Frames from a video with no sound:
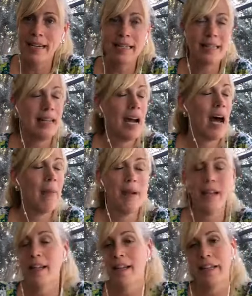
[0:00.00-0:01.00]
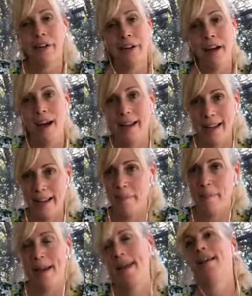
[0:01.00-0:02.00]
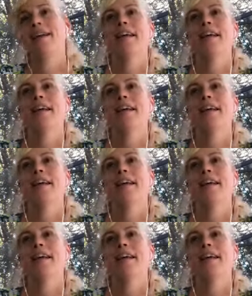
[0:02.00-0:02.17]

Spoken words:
does not mean that they're not in pain.